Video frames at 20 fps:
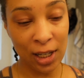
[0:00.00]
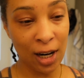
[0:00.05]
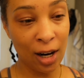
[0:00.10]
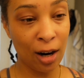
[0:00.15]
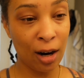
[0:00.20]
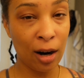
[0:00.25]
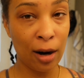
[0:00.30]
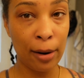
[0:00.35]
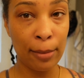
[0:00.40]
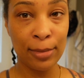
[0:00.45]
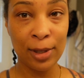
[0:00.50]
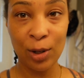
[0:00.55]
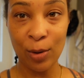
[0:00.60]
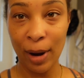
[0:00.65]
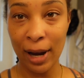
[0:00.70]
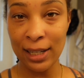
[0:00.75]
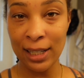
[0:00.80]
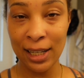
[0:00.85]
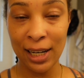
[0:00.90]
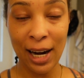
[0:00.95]
serum
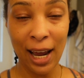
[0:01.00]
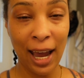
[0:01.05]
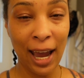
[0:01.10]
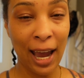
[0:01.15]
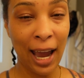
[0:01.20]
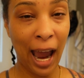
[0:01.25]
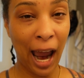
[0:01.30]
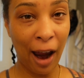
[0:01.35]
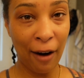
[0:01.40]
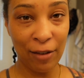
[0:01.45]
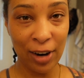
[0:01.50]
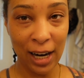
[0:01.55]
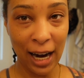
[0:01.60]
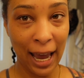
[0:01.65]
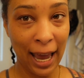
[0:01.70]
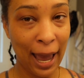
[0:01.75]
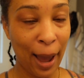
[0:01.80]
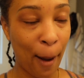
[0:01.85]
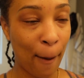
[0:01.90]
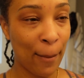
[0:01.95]
twice a day, every
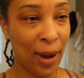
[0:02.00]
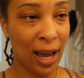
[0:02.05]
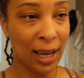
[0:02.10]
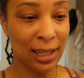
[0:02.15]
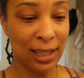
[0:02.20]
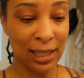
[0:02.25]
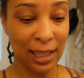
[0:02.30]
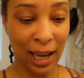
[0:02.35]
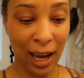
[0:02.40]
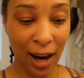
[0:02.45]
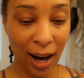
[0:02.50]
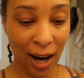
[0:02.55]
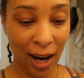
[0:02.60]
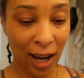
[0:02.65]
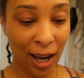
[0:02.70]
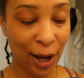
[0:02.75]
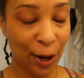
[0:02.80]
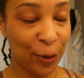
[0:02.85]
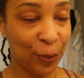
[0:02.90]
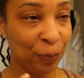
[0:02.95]
day, and
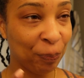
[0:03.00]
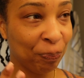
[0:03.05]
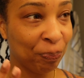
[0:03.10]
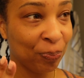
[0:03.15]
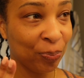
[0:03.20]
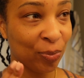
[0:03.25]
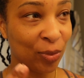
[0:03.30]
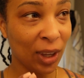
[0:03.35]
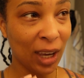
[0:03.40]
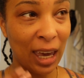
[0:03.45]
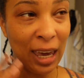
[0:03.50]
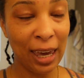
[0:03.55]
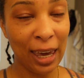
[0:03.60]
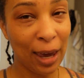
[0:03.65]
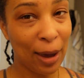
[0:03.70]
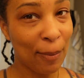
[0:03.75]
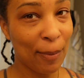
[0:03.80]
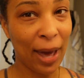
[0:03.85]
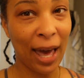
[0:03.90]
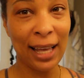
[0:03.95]
mascara and
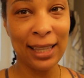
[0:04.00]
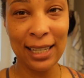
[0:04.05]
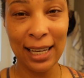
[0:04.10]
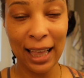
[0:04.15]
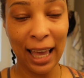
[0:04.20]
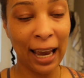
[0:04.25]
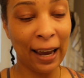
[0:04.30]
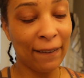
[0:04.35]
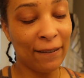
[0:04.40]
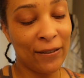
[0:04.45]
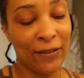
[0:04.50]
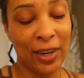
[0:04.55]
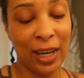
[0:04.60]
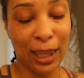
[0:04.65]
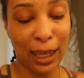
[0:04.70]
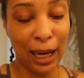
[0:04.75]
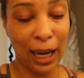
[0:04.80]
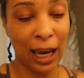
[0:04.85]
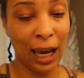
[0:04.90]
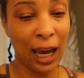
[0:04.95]
get back to like
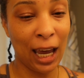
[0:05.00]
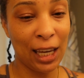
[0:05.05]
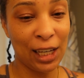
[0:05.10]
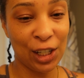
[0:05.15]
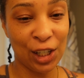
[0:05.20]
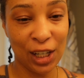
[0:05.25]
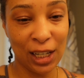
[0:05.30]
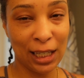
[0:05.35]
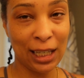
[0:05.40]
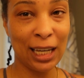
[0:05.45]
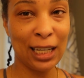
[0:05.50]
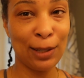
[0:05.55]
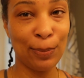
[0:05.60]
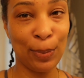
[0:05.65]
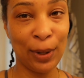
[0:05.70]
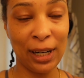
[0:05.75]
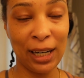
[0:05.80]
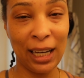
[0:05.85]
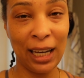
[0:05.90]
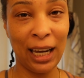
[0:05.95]
feeling just as
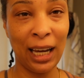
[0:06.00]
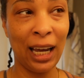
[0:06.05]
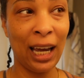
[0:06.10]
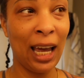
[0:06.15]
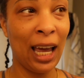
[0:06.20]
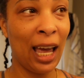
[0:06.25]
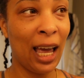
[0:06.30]
pretty